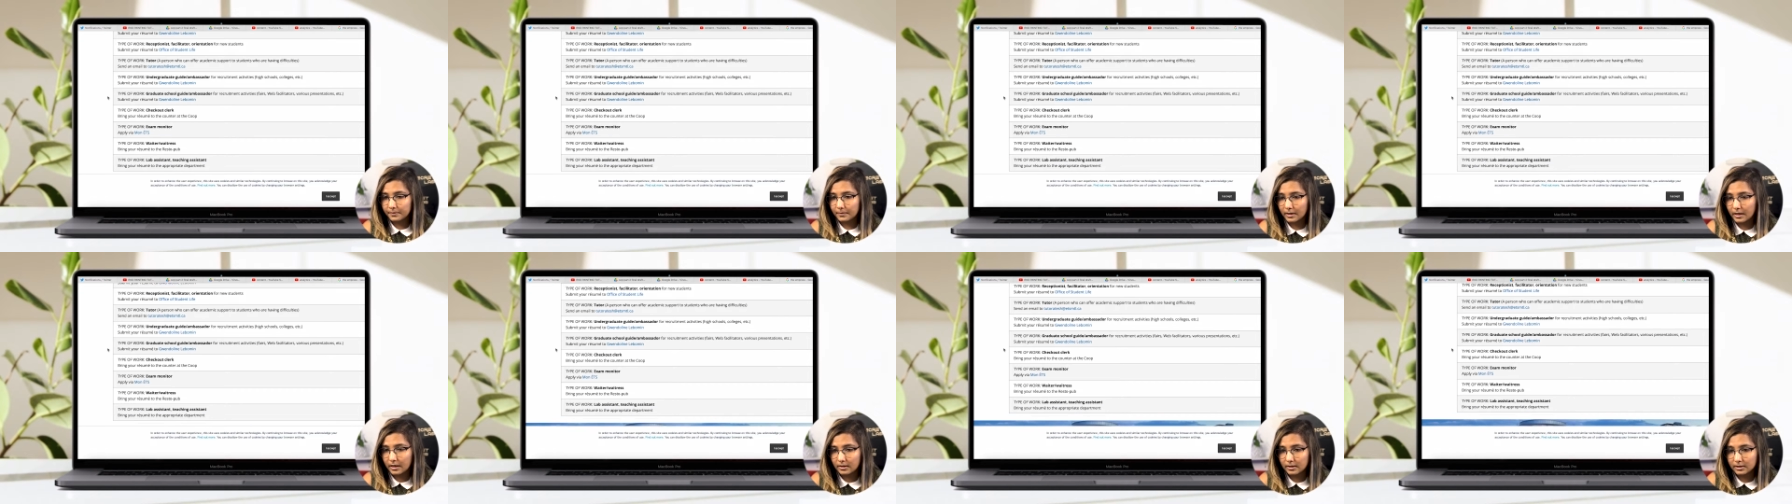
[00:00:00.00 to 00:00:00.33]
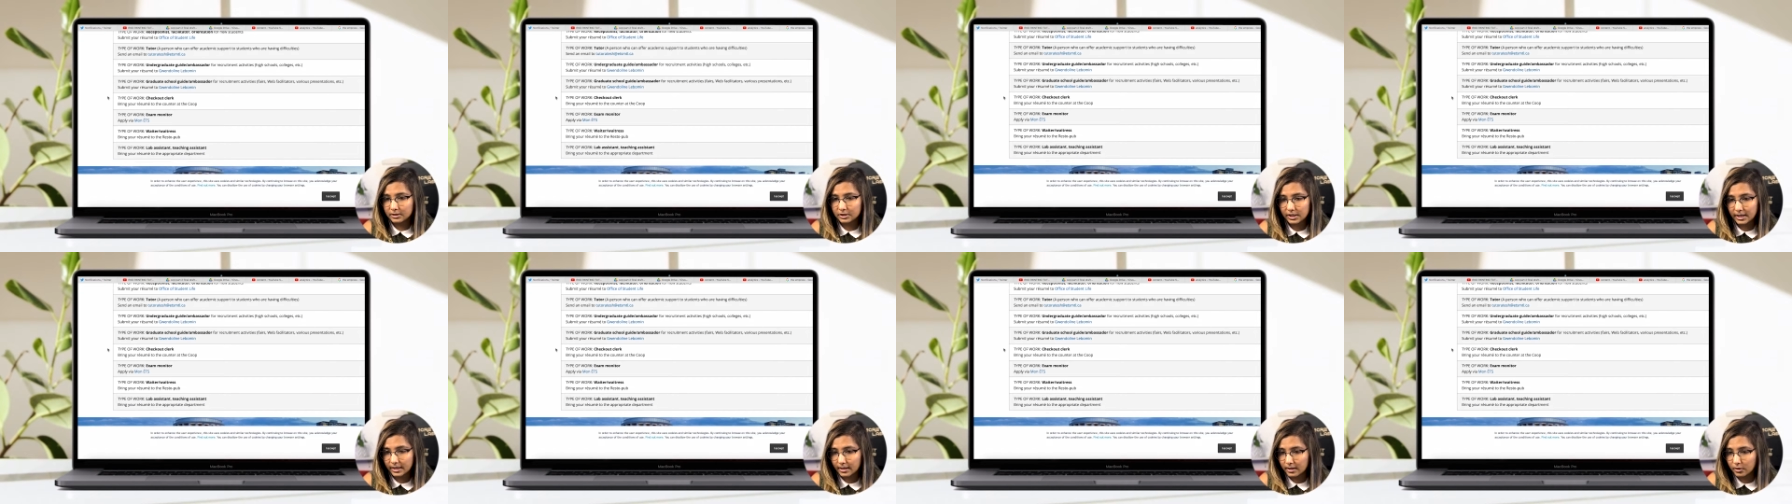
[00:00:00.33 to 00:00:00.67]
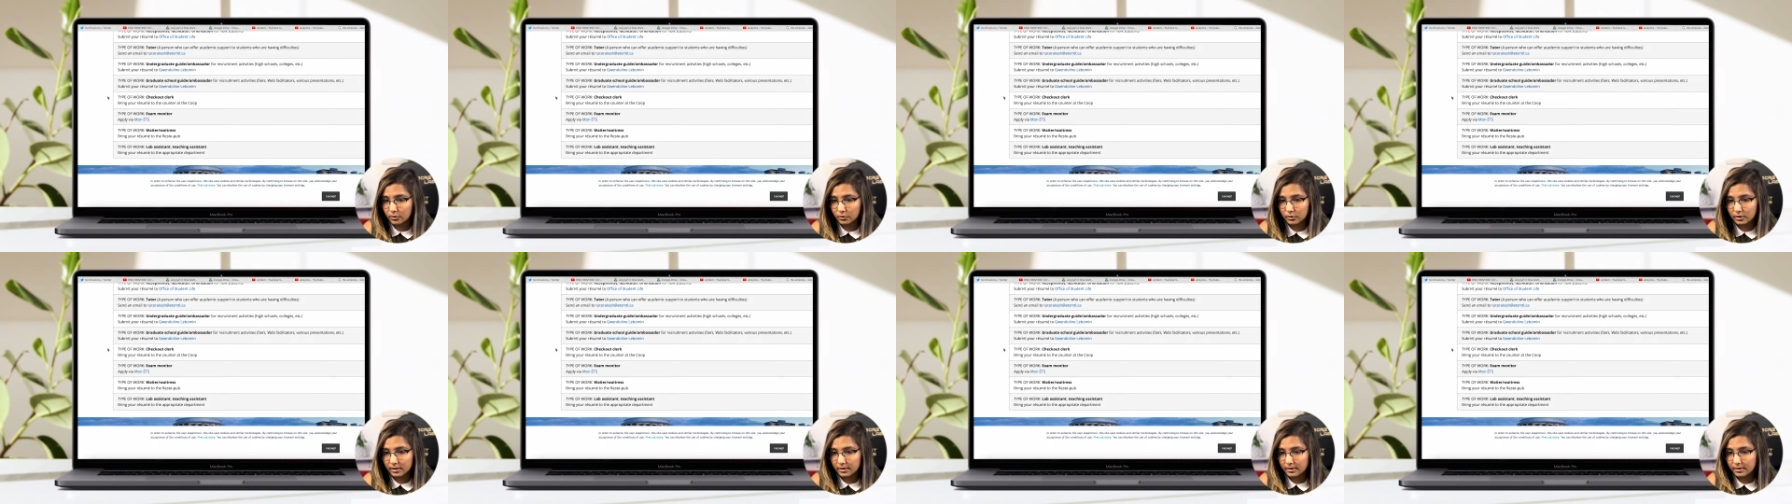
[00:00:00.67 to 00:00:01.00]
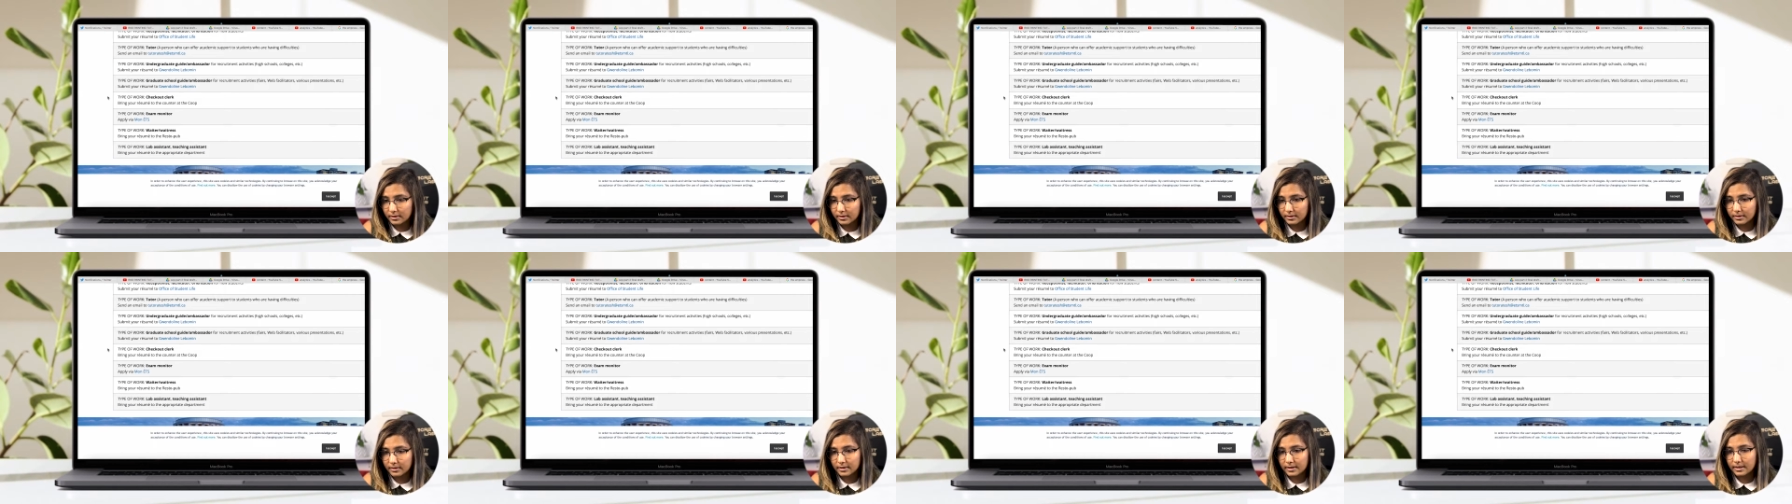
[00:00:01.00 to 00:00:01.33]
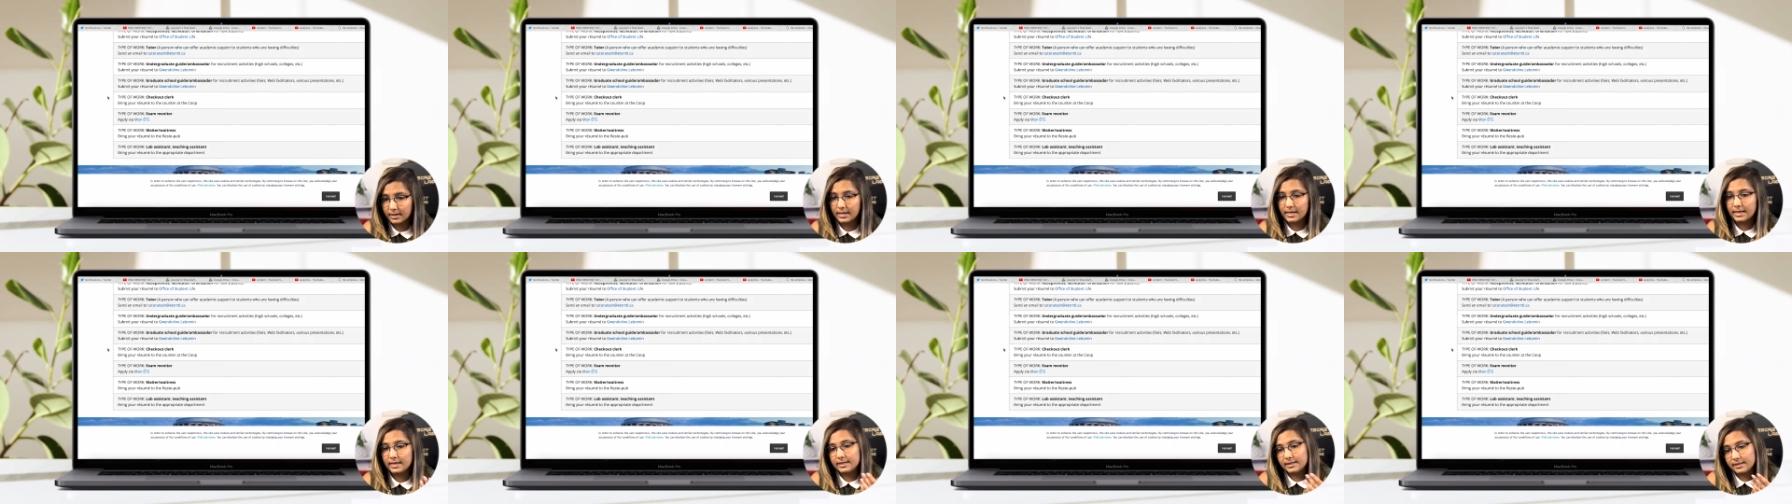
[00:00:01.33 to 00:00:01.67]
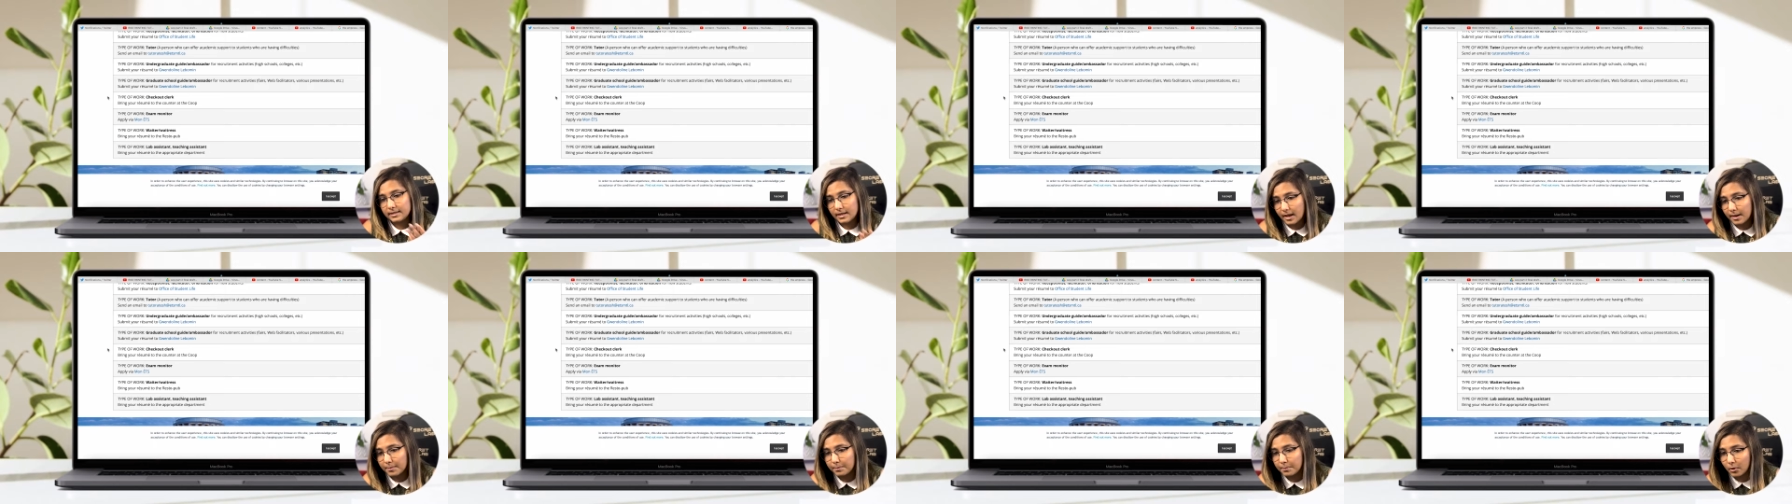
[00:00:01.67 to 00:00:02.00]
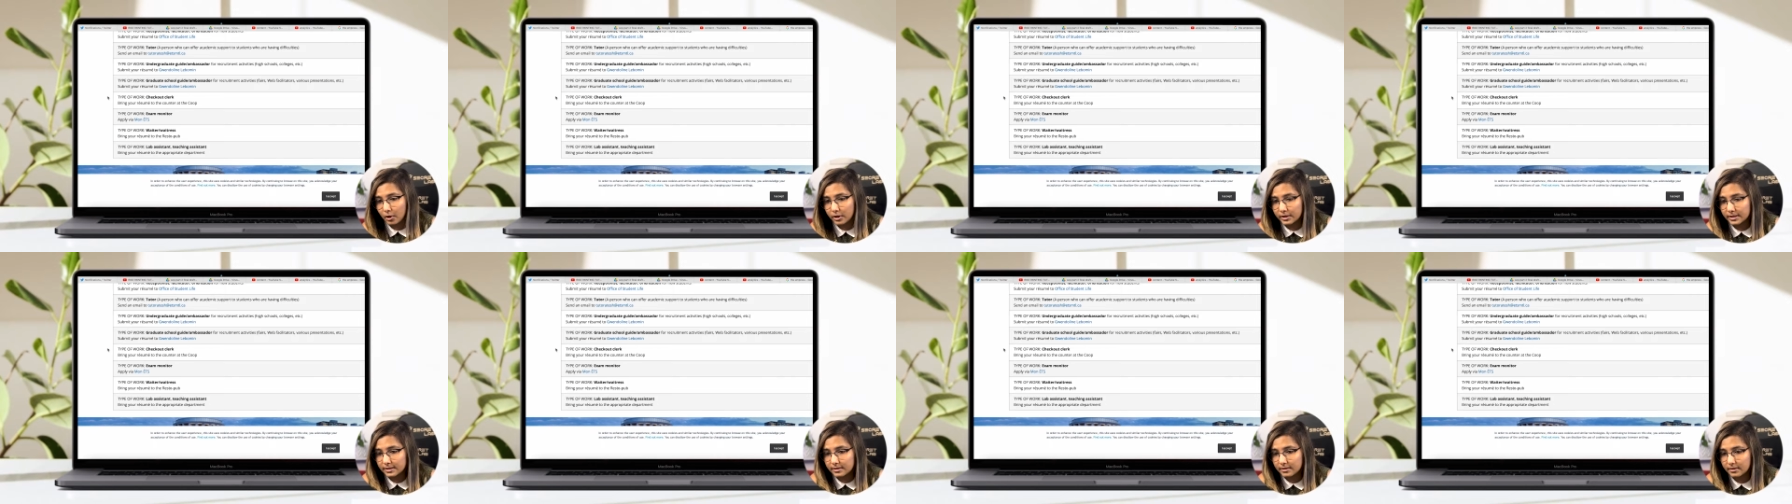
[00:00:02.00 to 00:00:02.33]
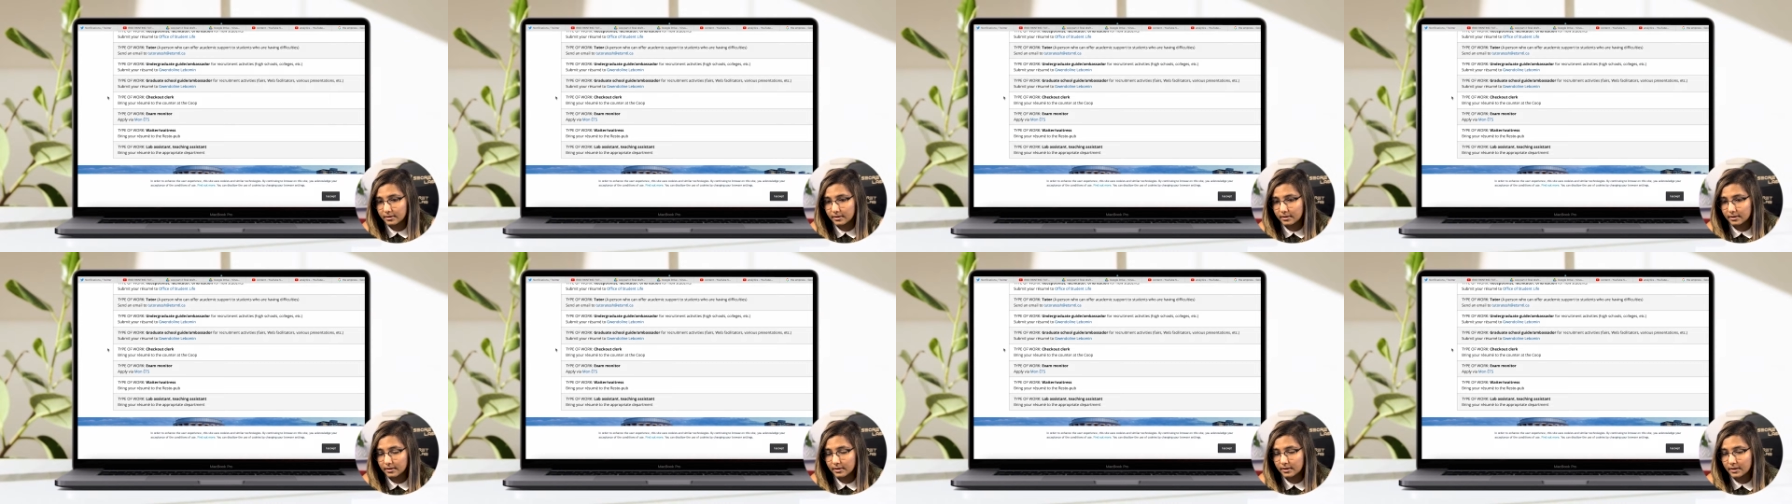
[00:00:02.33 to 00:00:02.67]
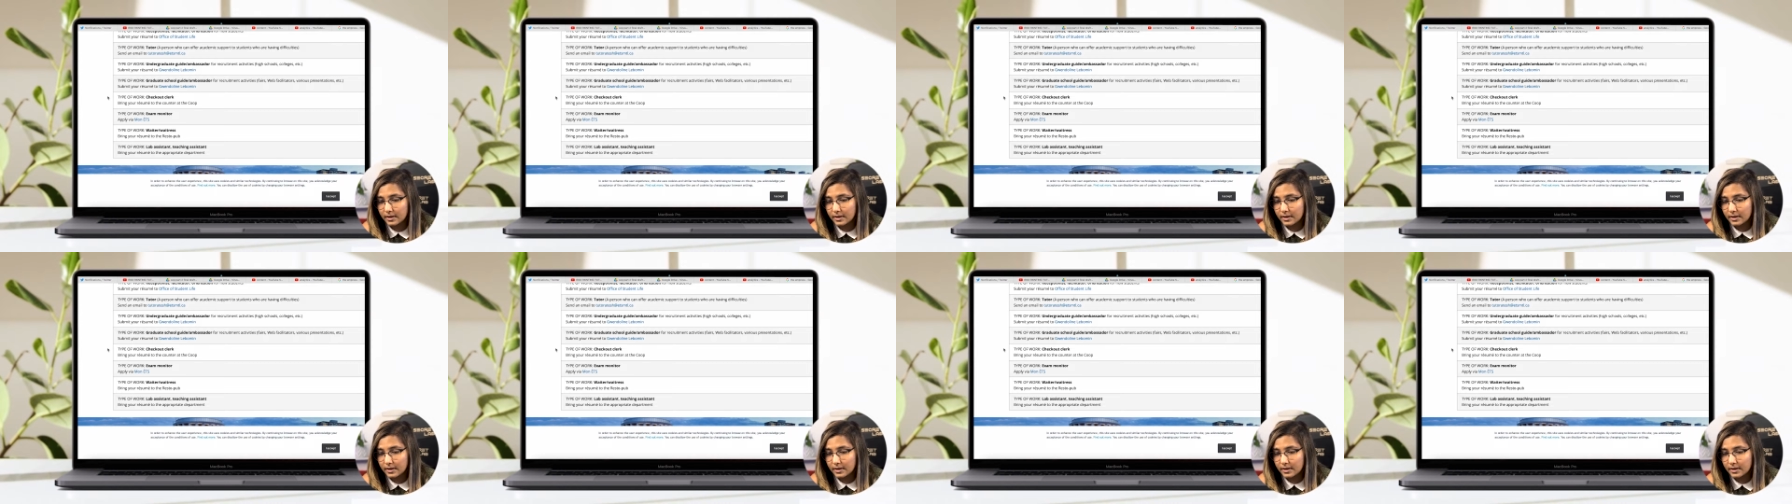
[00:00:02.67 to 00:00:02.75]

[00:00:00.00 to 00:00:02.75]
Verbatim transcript: uh, checkout clerk, exam monitor,